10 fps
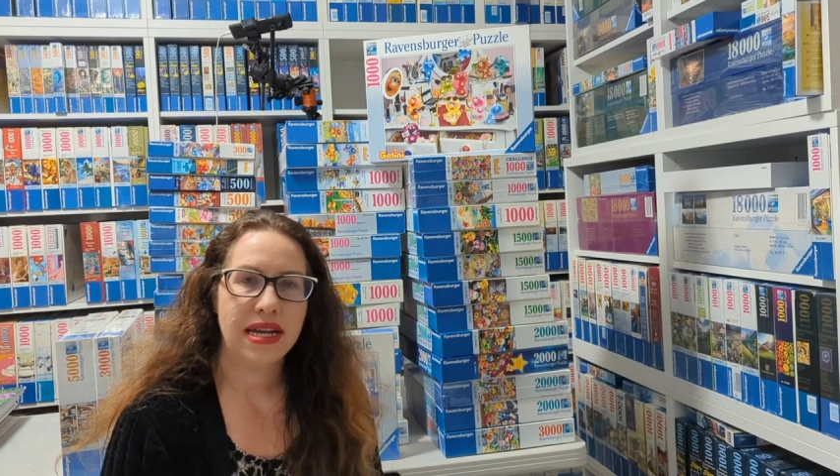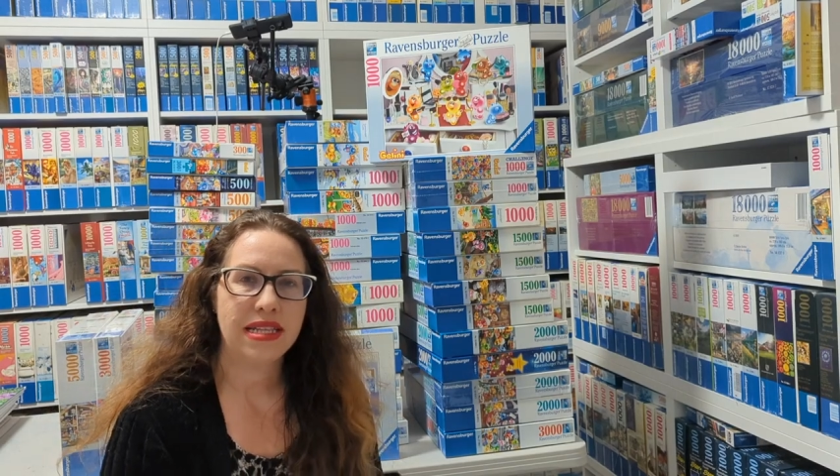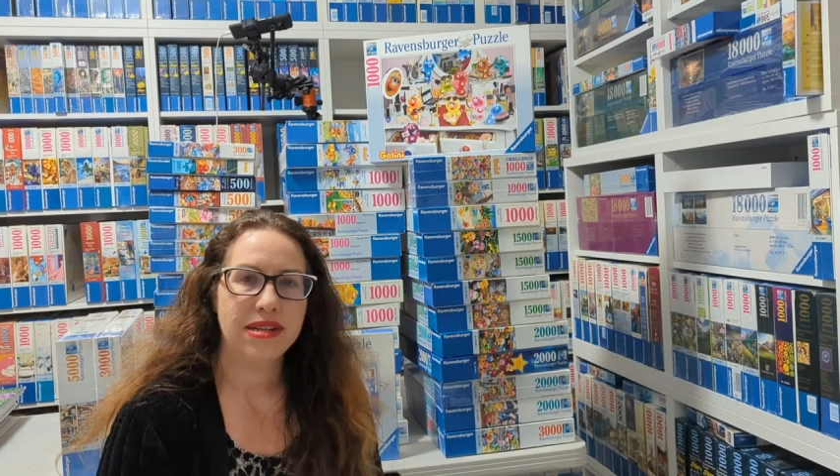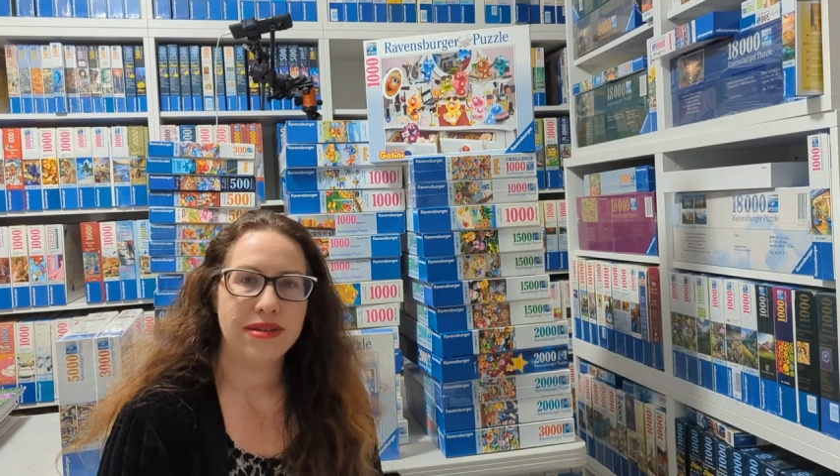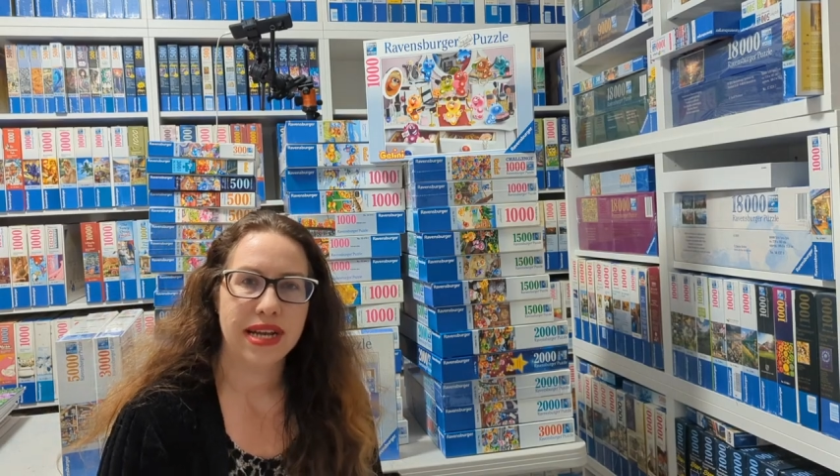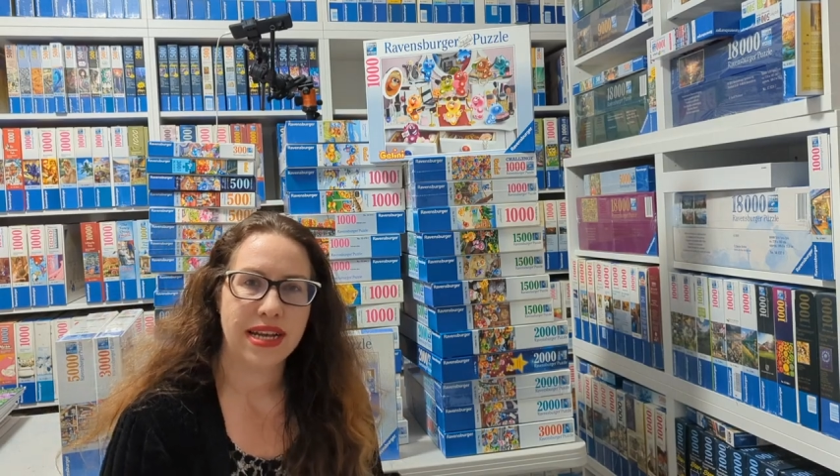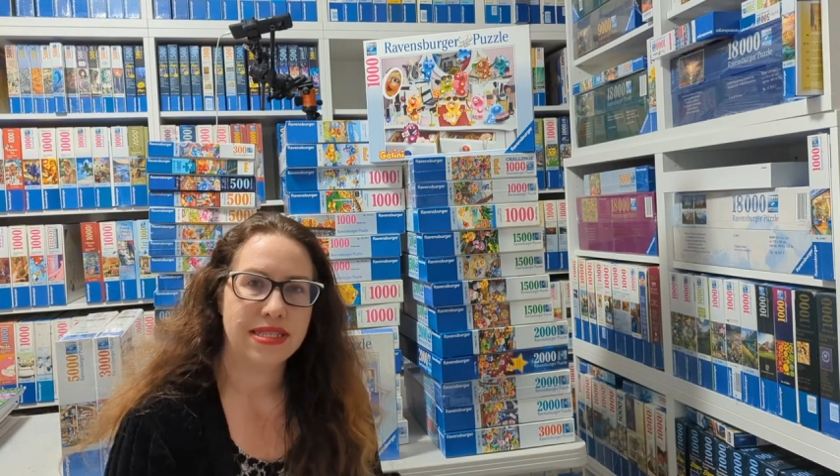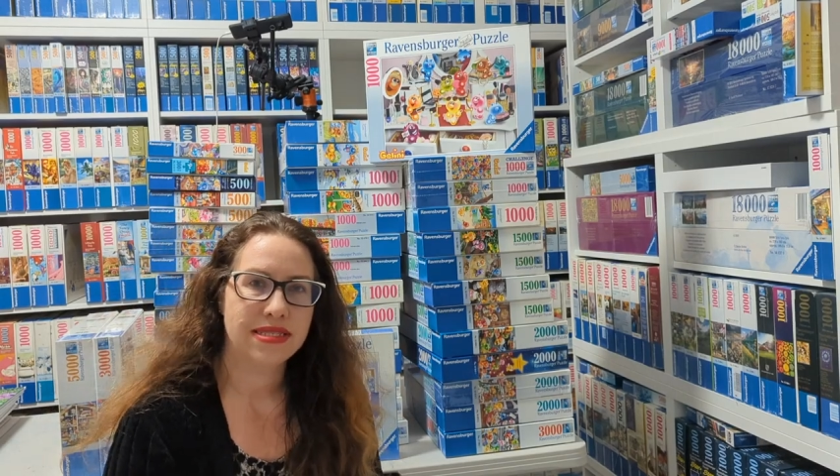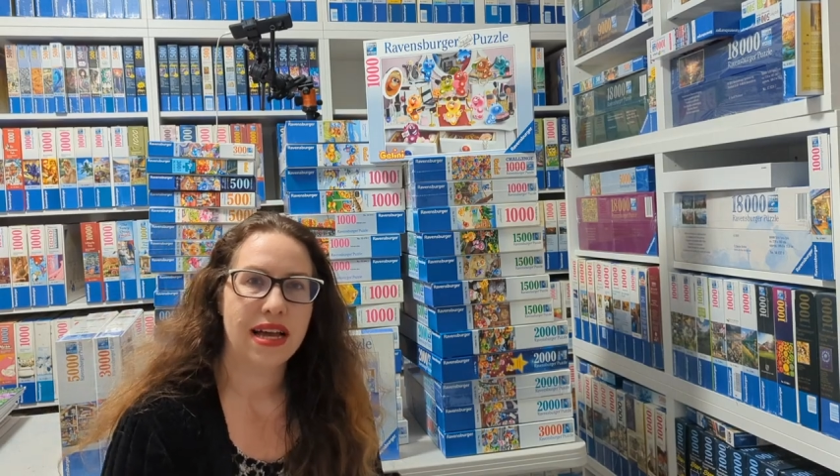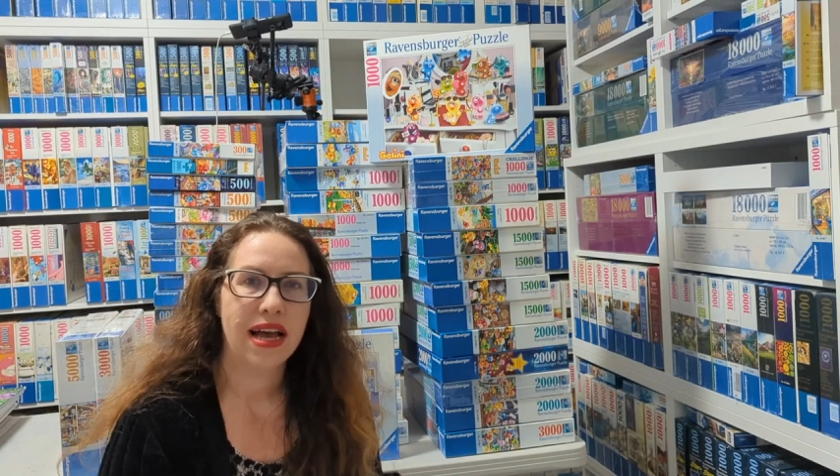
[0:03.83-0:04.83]
Hello
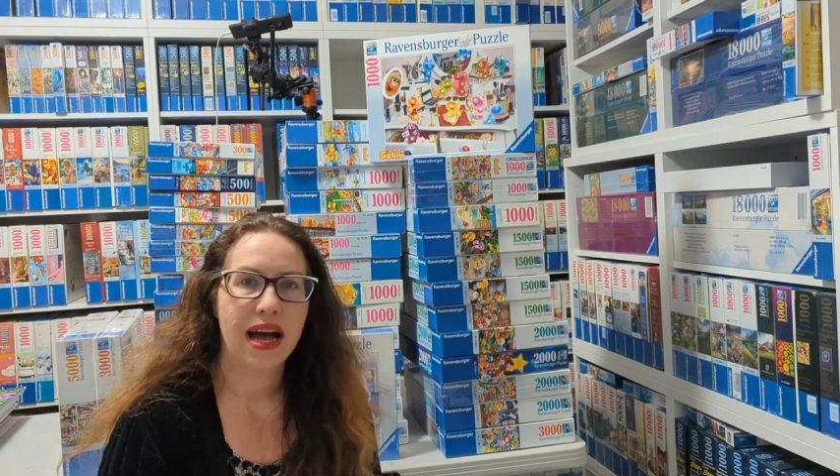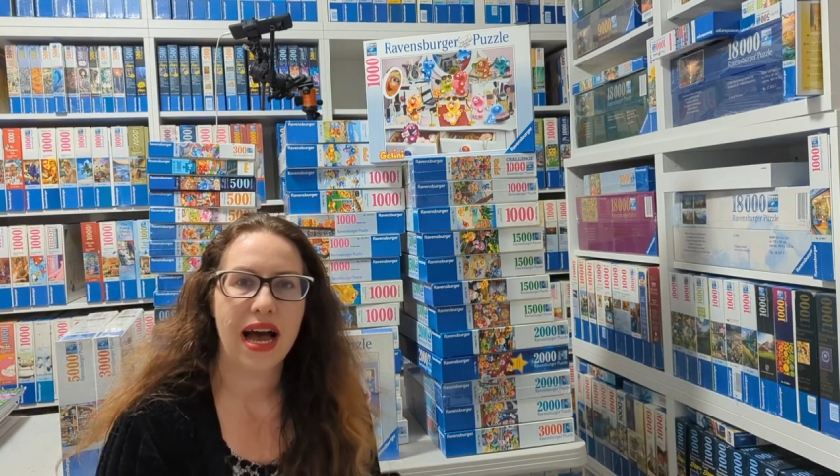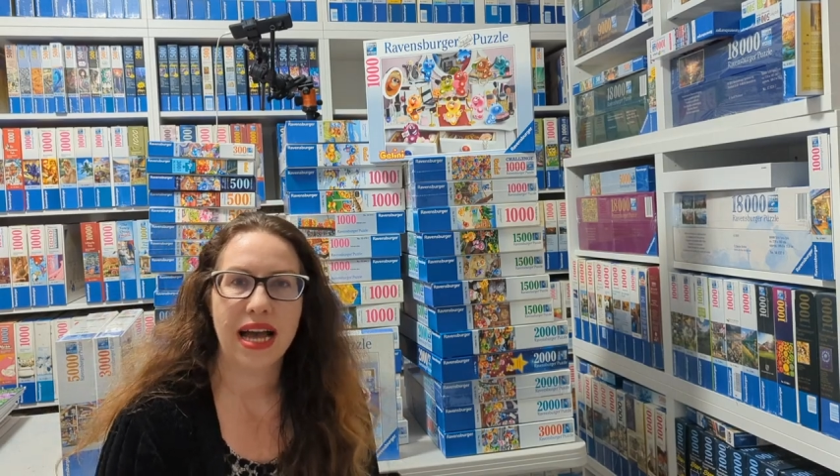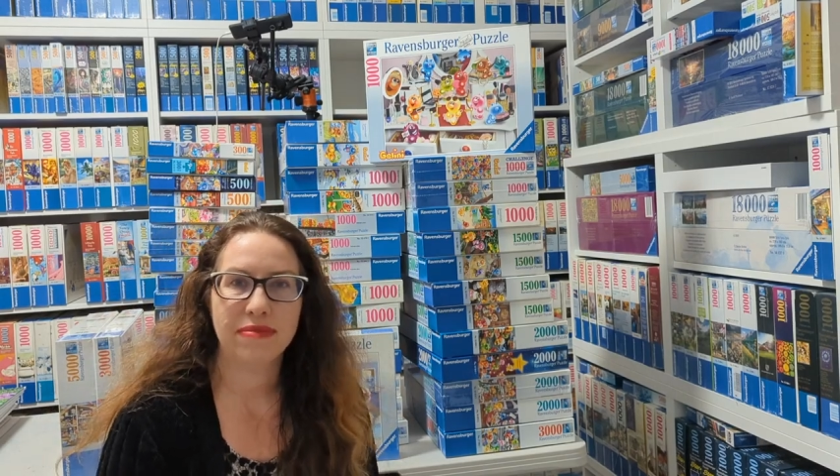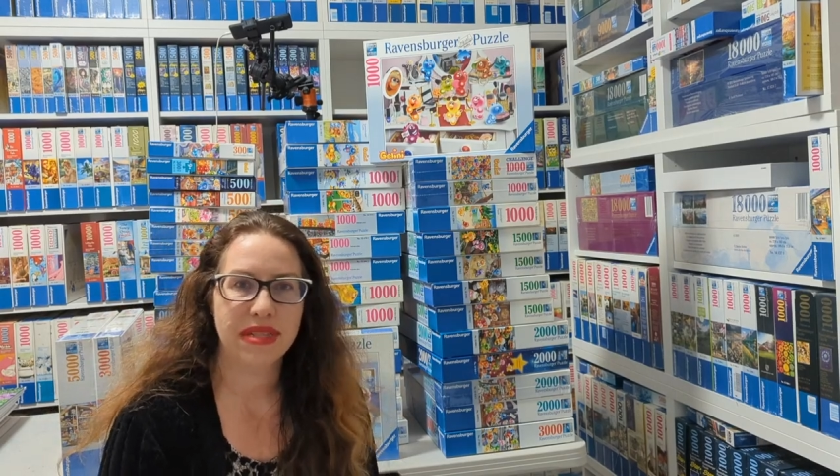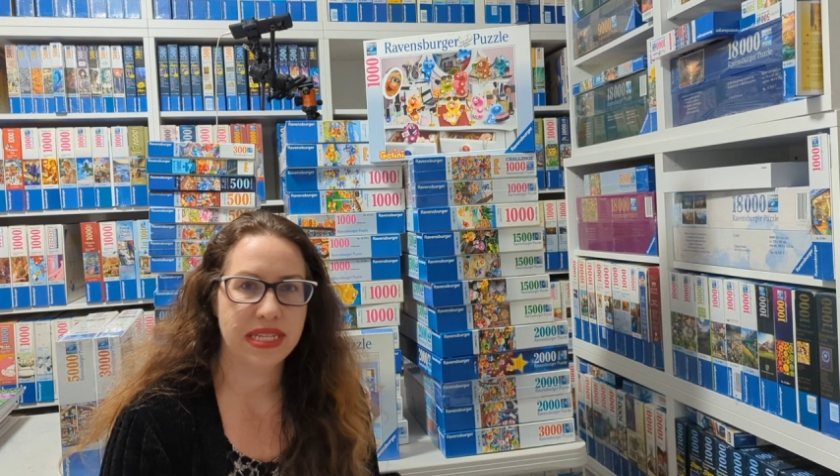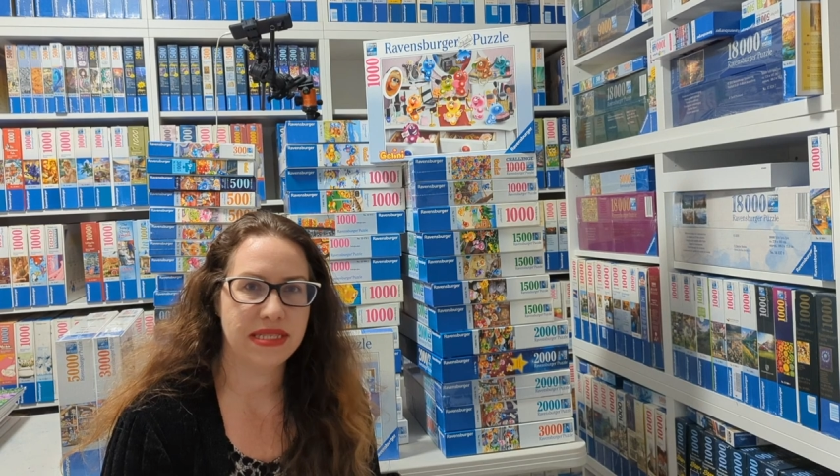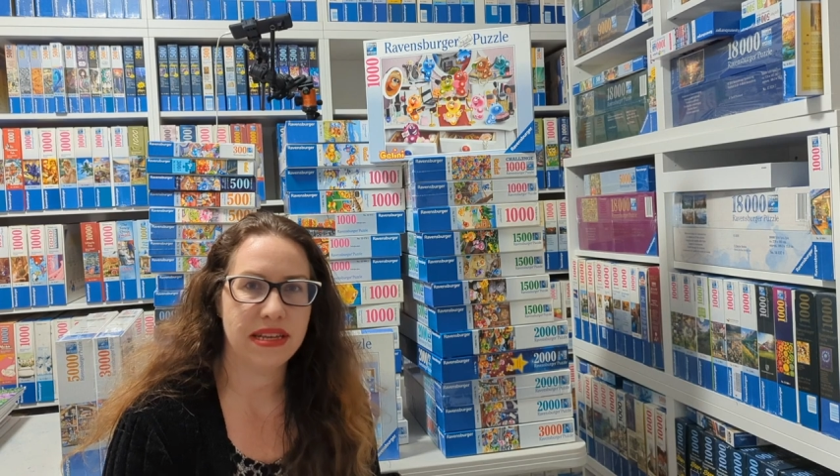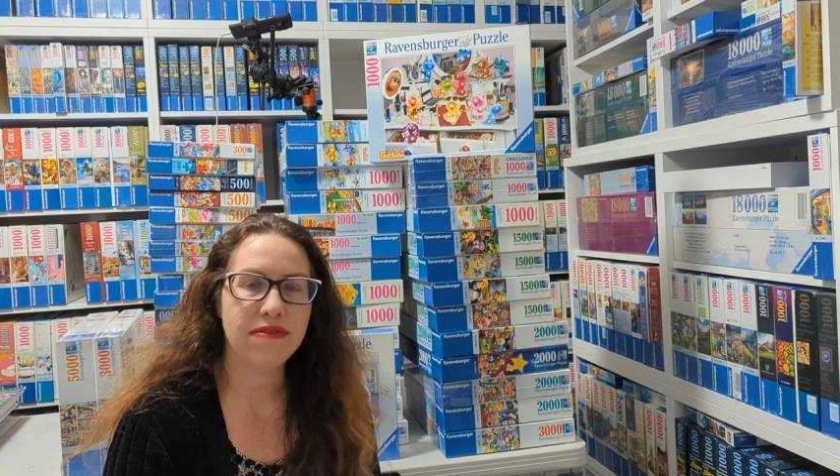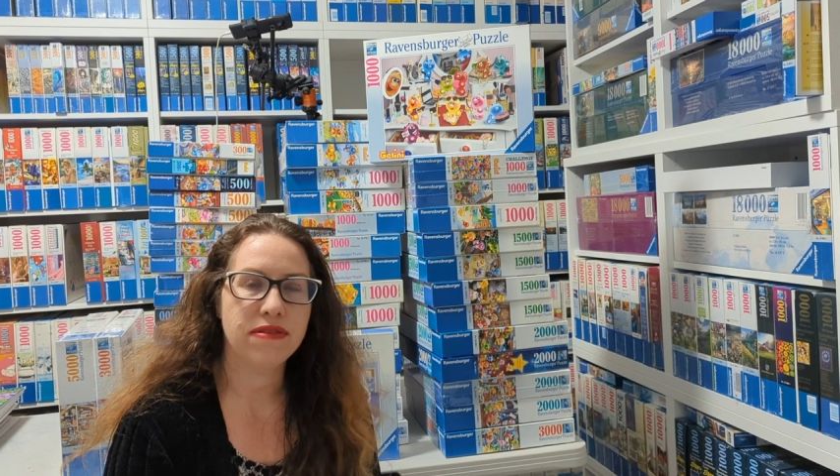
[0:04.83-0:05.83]
again. I'm Liza